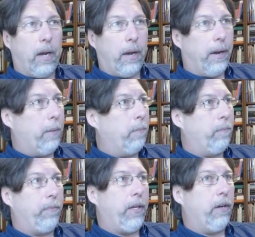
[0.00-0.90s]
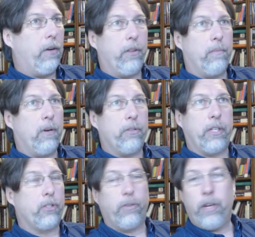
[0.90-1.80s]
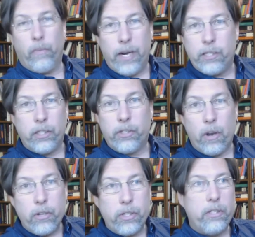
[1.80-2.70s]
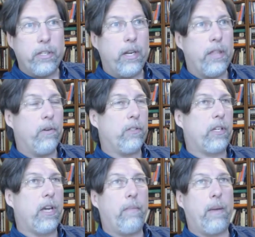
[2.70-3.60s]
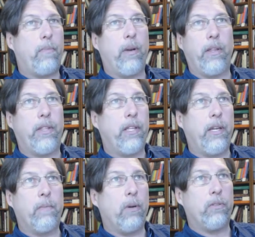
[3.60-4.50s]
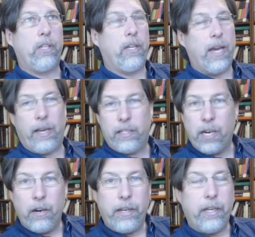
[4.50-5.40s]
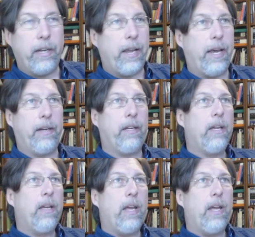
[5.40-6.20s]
the most extreme racist notions, and others come up with the most egalitarian and